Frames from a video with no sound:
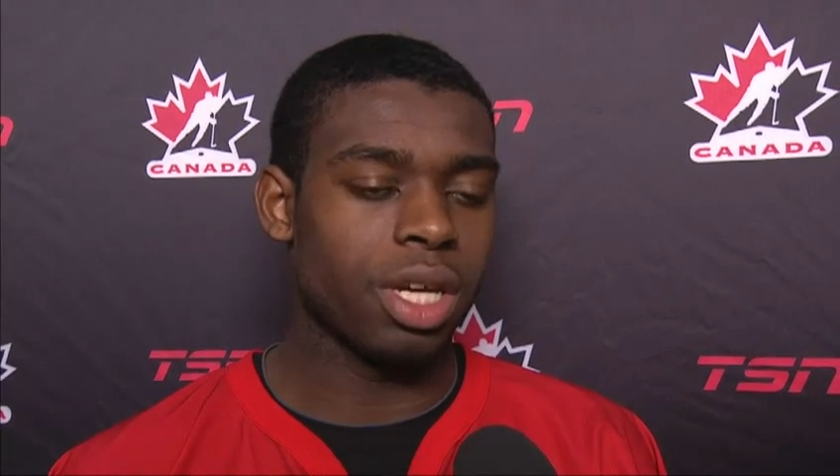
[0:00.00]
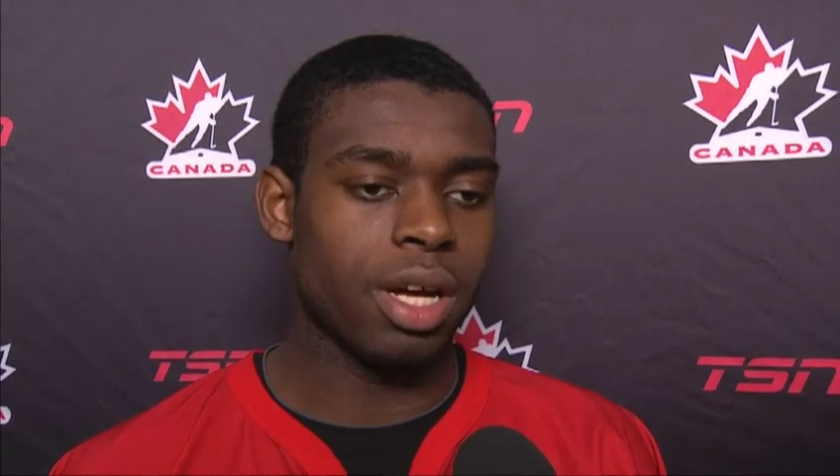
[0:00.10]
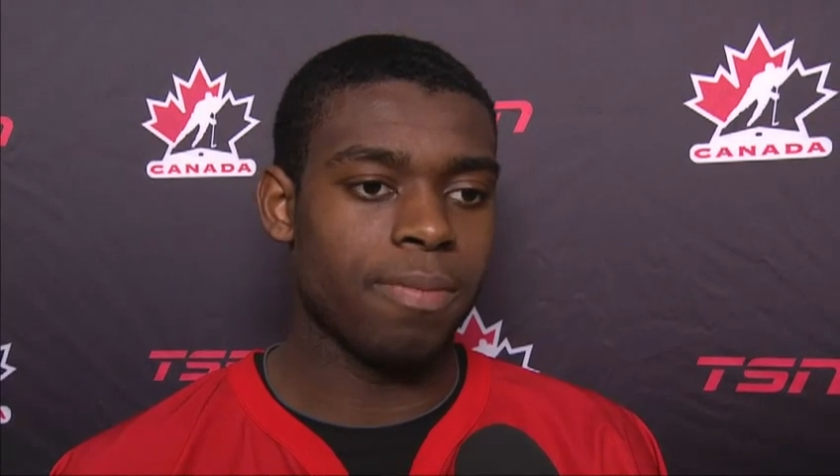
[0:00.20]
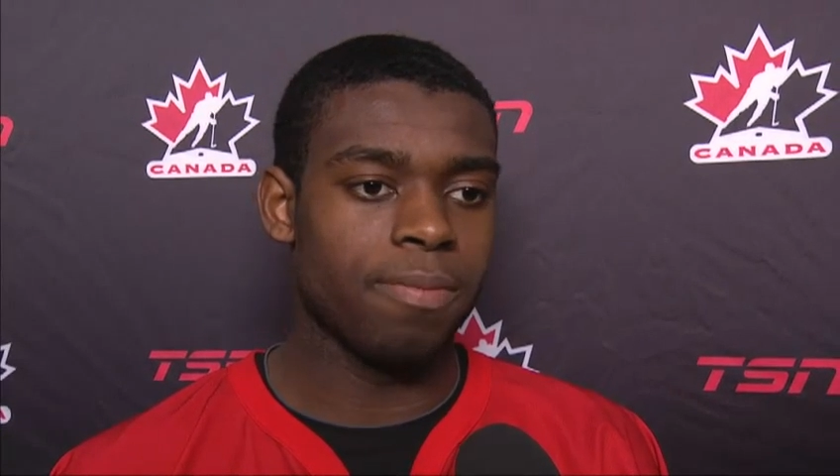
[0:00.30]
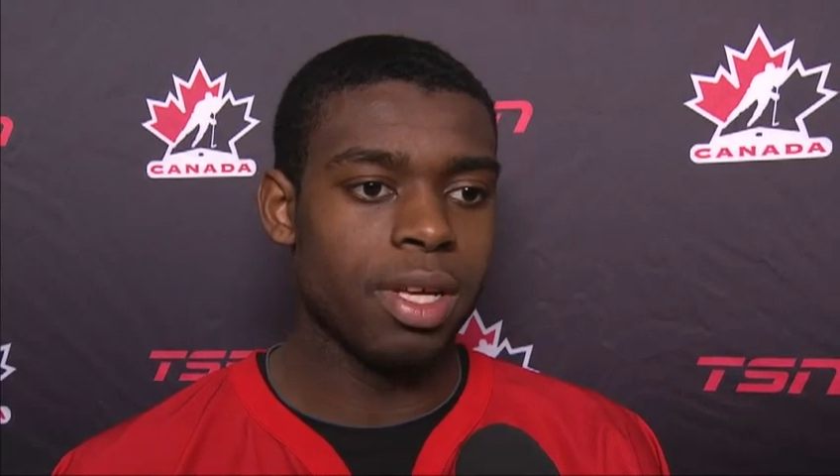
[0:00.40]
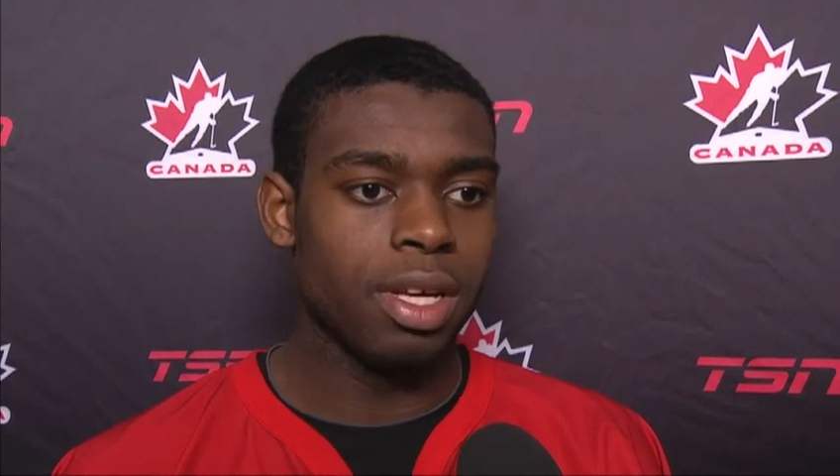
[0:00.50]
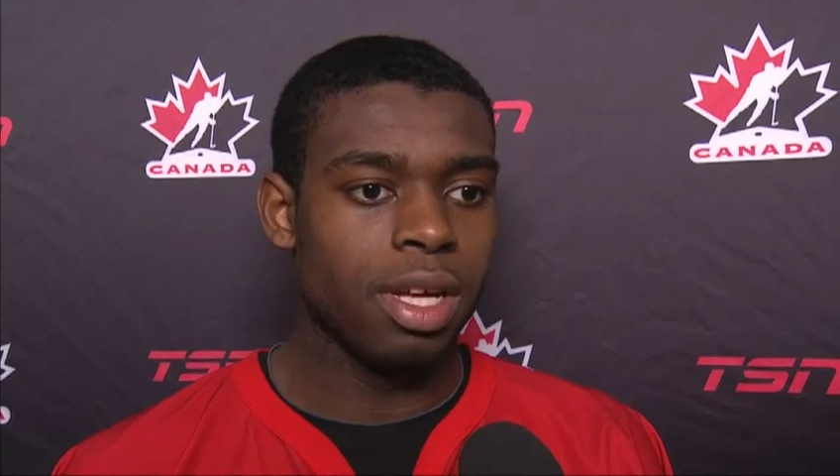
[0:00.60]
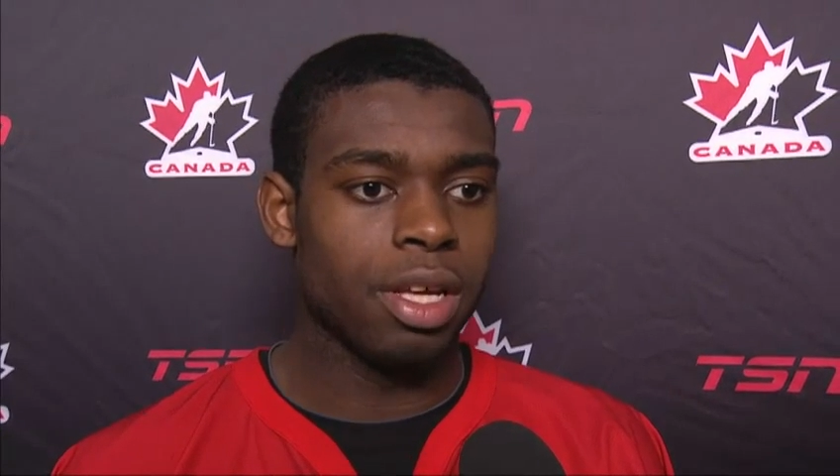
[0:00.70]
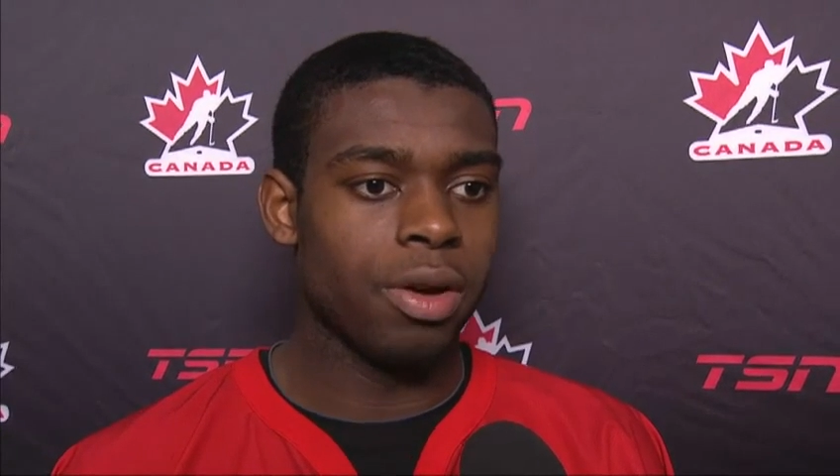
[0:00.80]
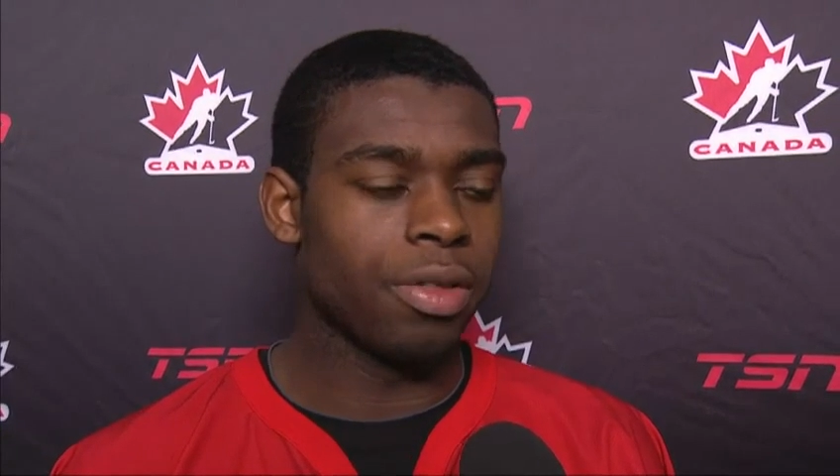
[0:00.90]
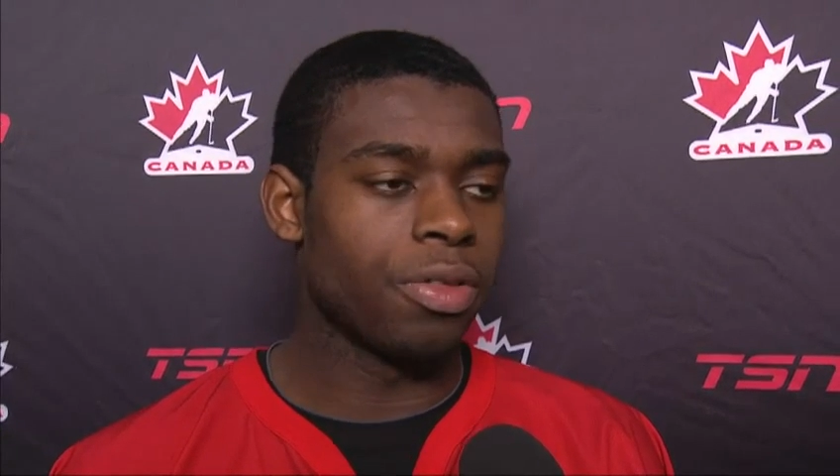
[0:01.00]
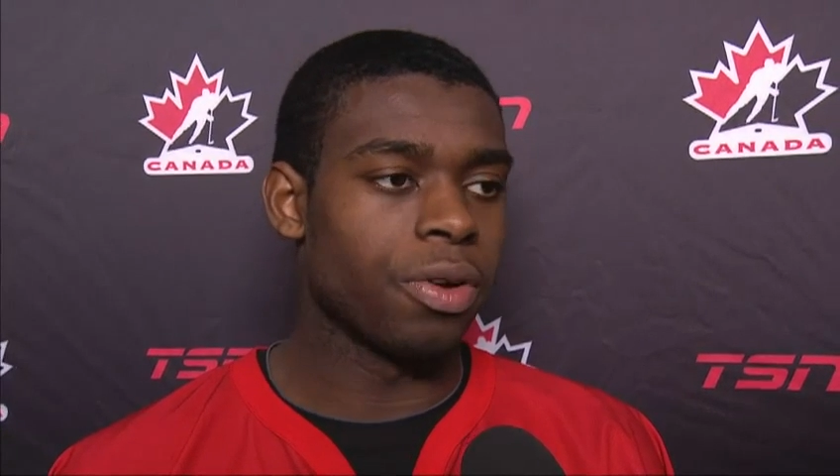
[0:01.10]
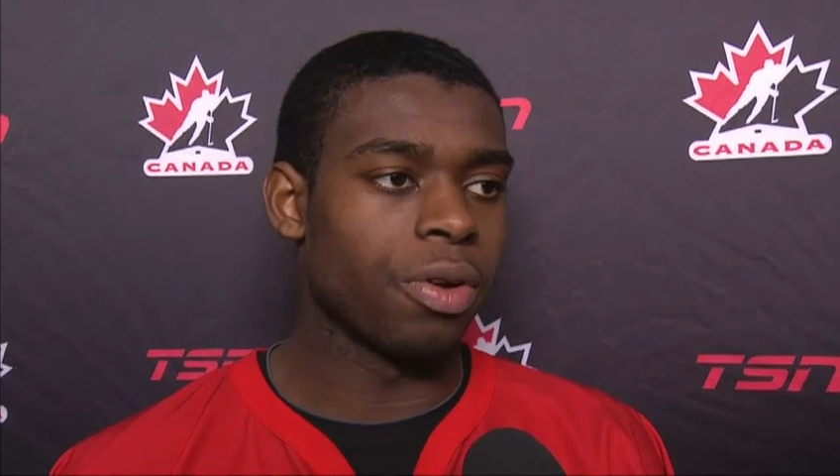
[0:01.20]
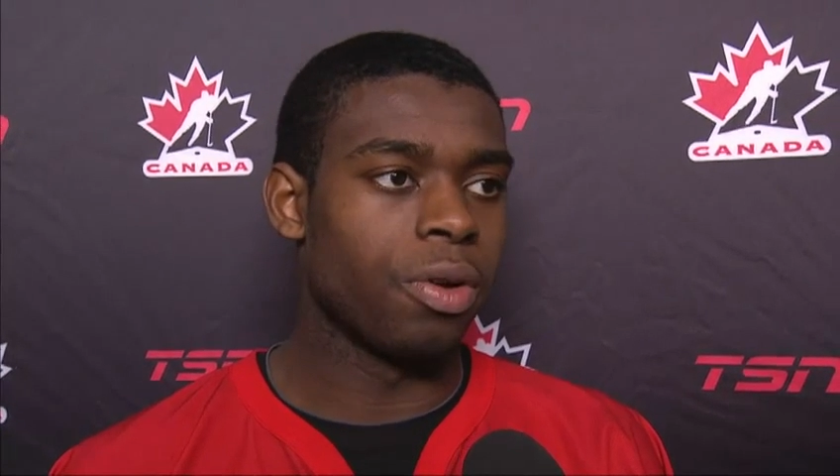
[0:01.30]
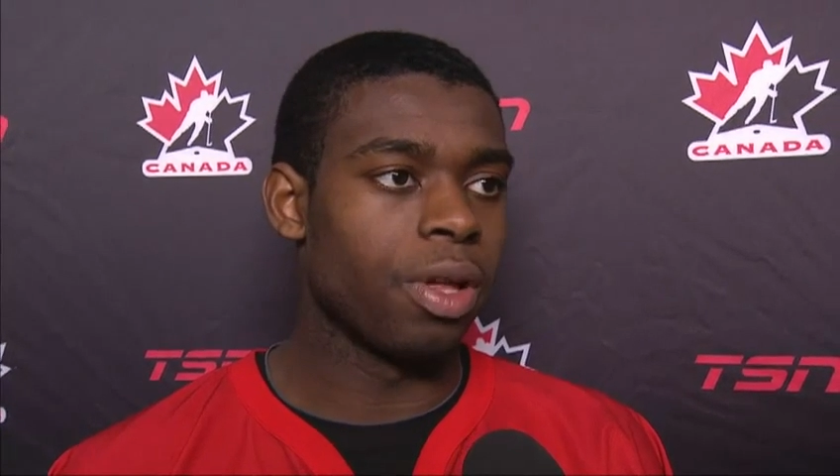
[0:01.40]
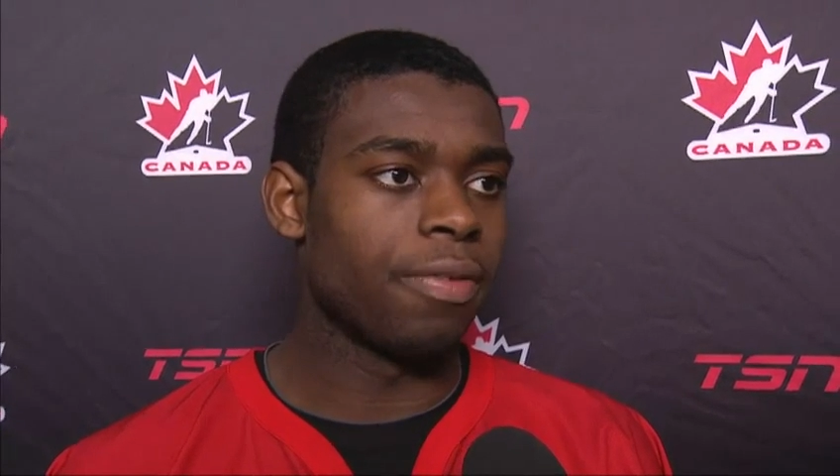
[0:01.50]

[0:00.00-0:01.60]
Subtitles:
On the third goal,